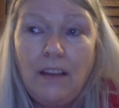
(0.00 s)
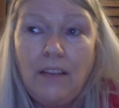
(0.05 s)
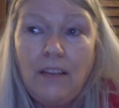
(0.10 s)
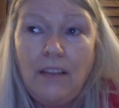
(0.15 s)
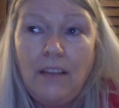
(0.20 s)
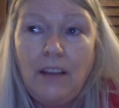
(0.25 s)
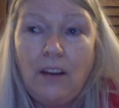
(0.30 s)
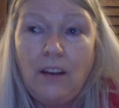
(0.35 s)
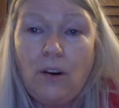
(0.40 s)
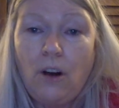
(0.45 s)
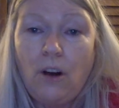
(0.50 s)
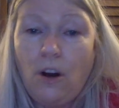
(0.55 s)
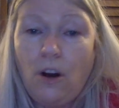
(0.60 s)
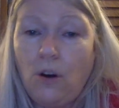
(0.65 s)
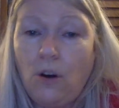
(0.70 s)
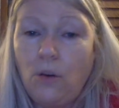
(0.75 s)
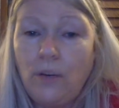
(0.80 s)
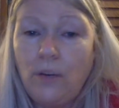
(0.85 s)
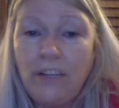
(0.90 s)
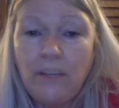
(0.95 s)
They're
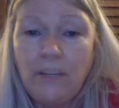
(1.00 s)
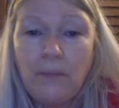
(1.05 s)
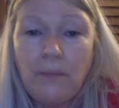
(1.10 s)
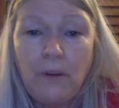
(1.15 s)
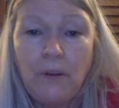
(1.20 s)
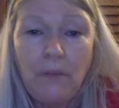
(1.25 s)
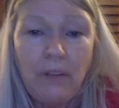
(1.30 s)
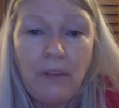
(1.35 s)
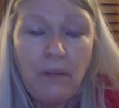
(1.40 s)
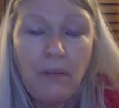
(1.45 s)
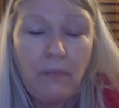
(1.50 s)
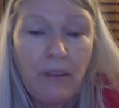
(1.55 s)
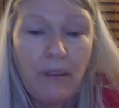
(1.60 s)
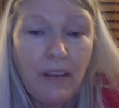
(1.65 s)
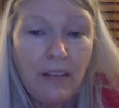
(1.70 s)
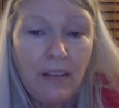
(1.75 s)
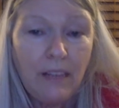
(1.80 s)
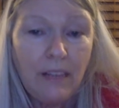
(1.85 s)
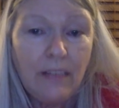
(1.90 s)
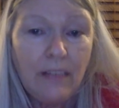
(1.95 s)
always premium
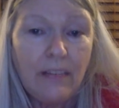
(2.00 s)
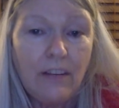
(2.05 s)
pens.